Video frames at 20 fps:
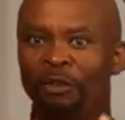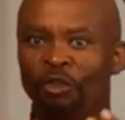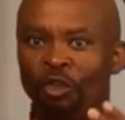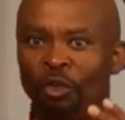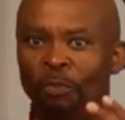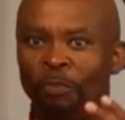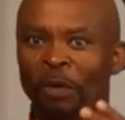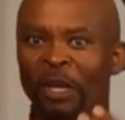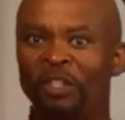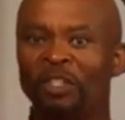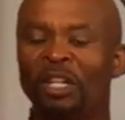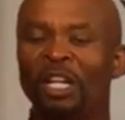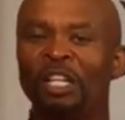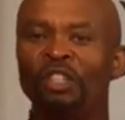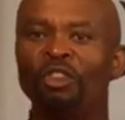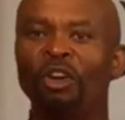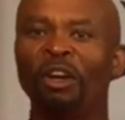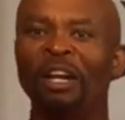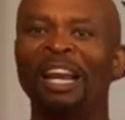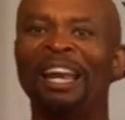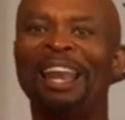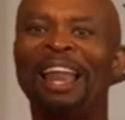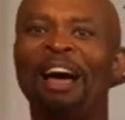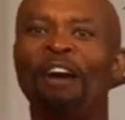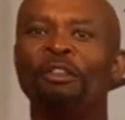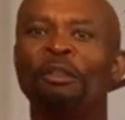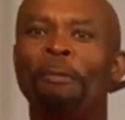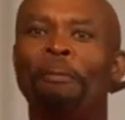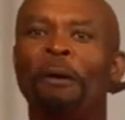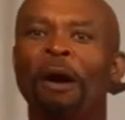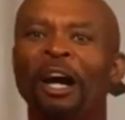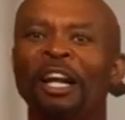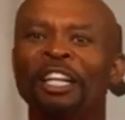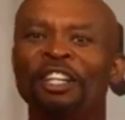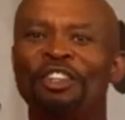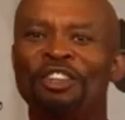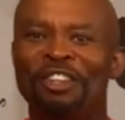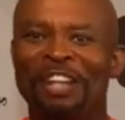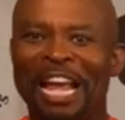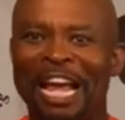You basically don't allow the
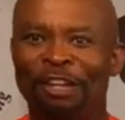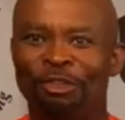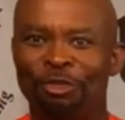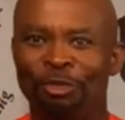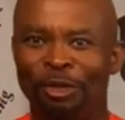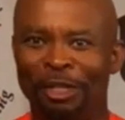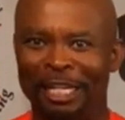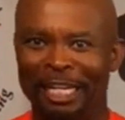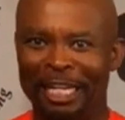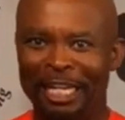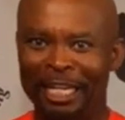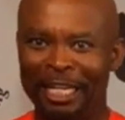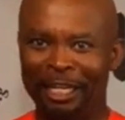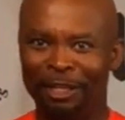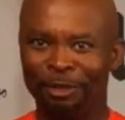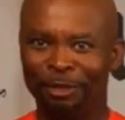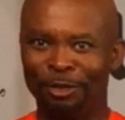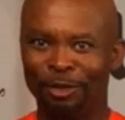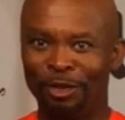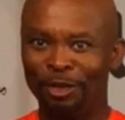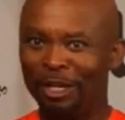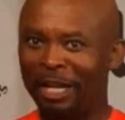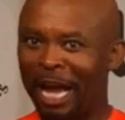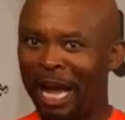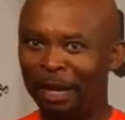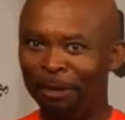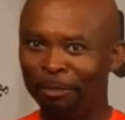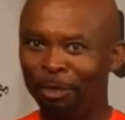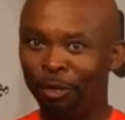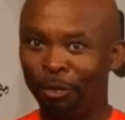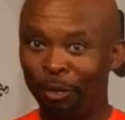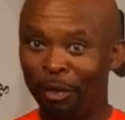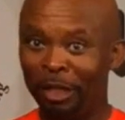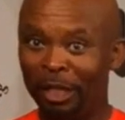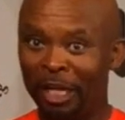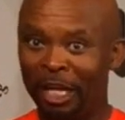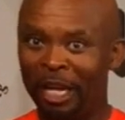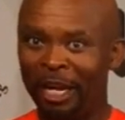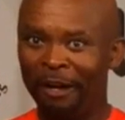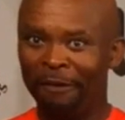body to naturally heal. So you got to be
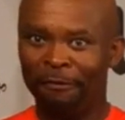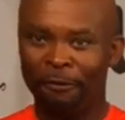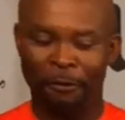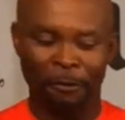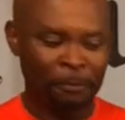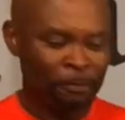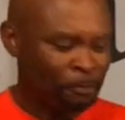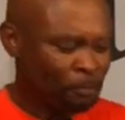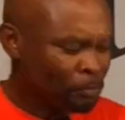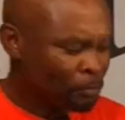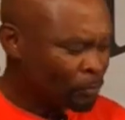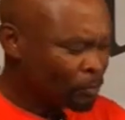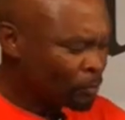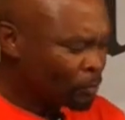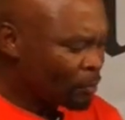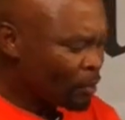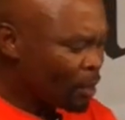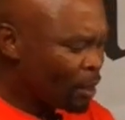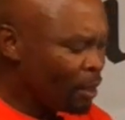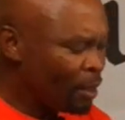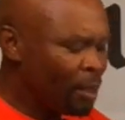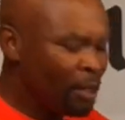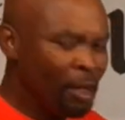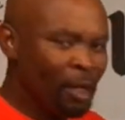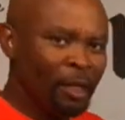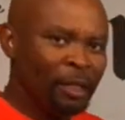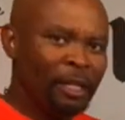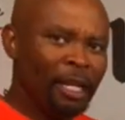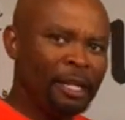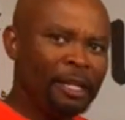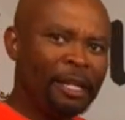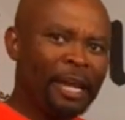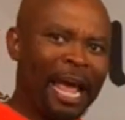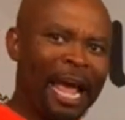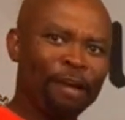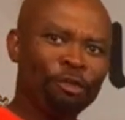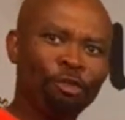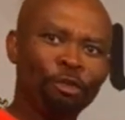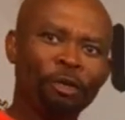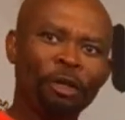really careful. The
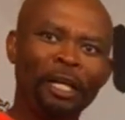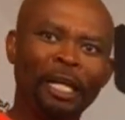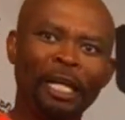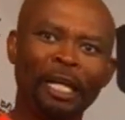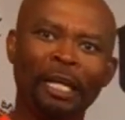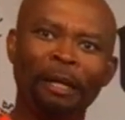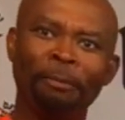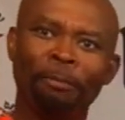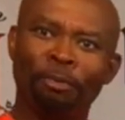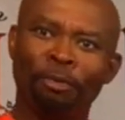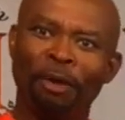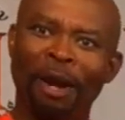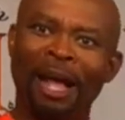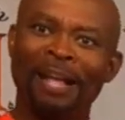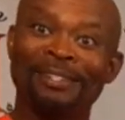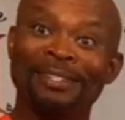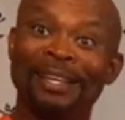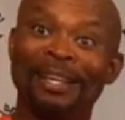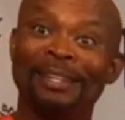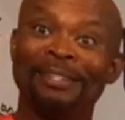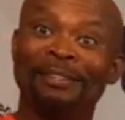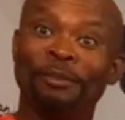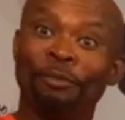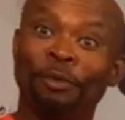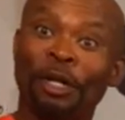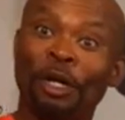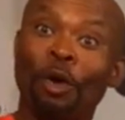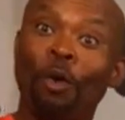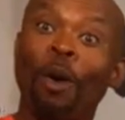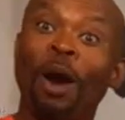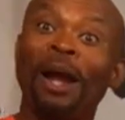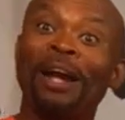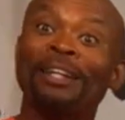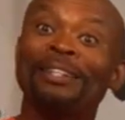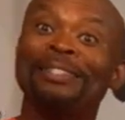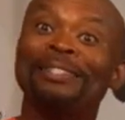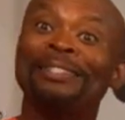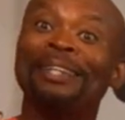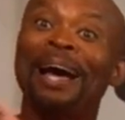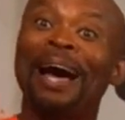natural healing process
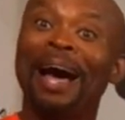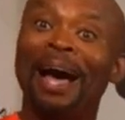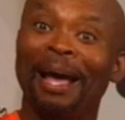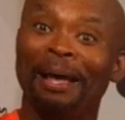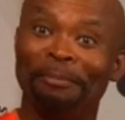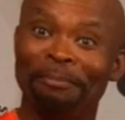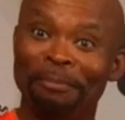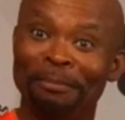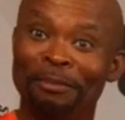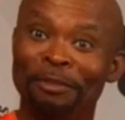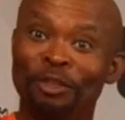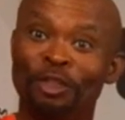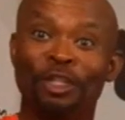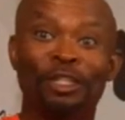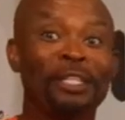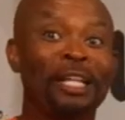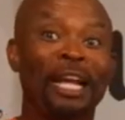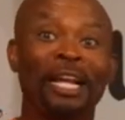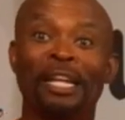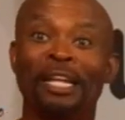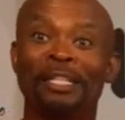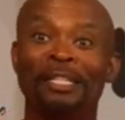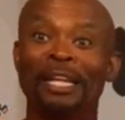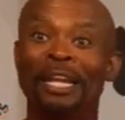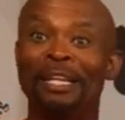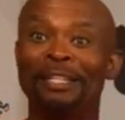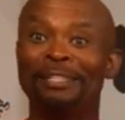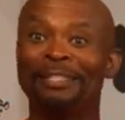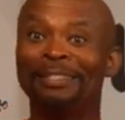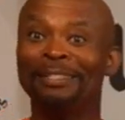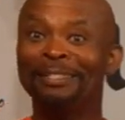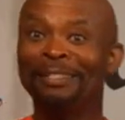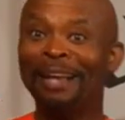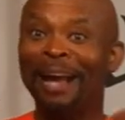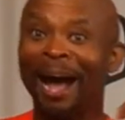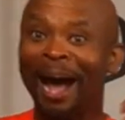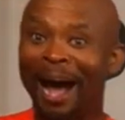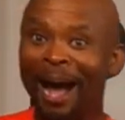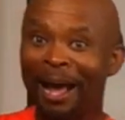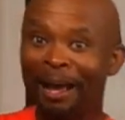requires time. Just like it takes
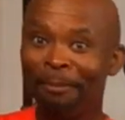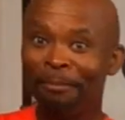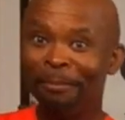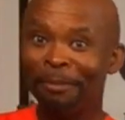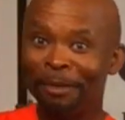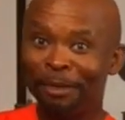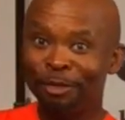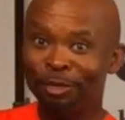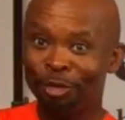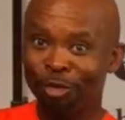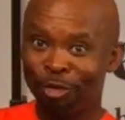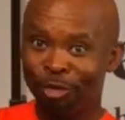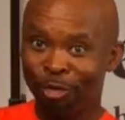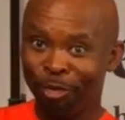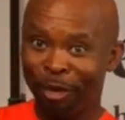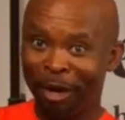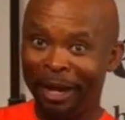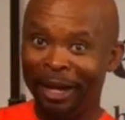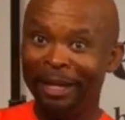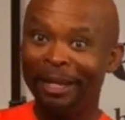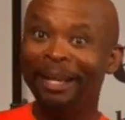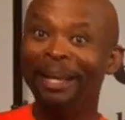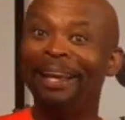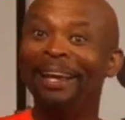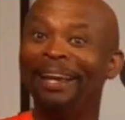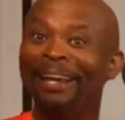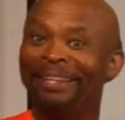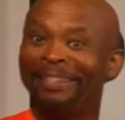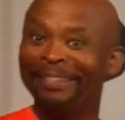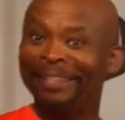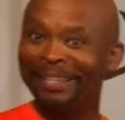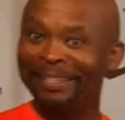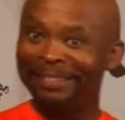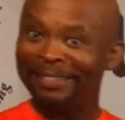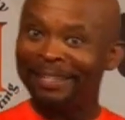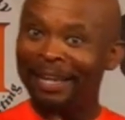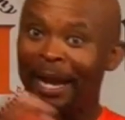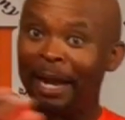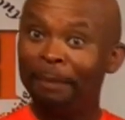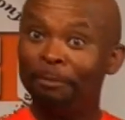time to train, it takes
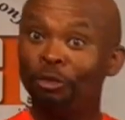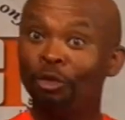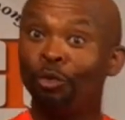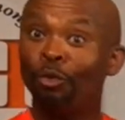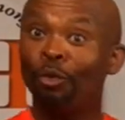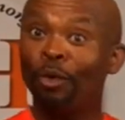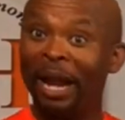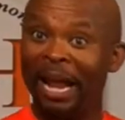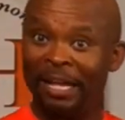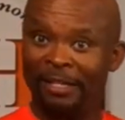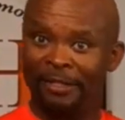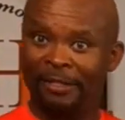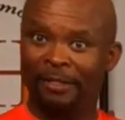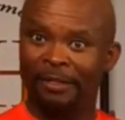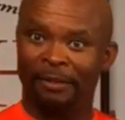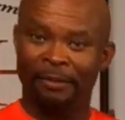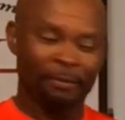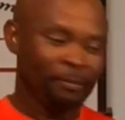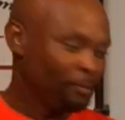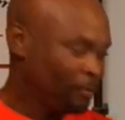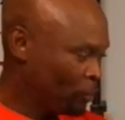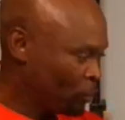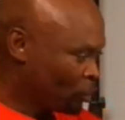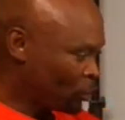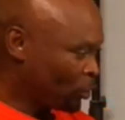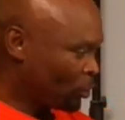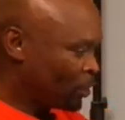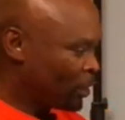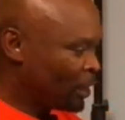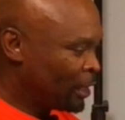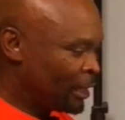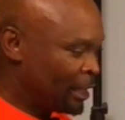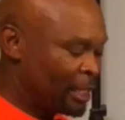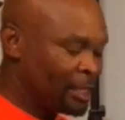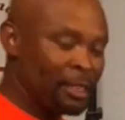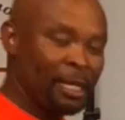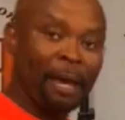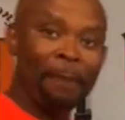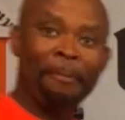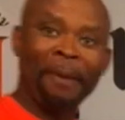time to rest. So
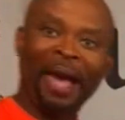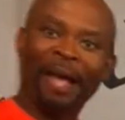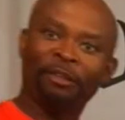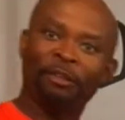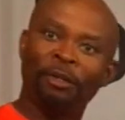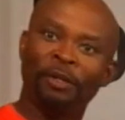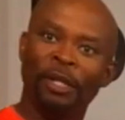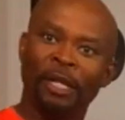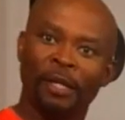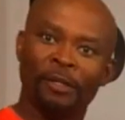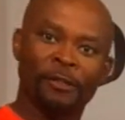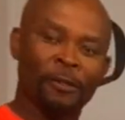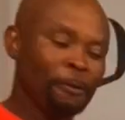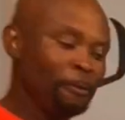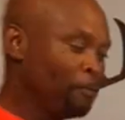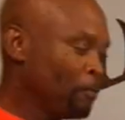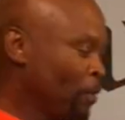let's get back to this.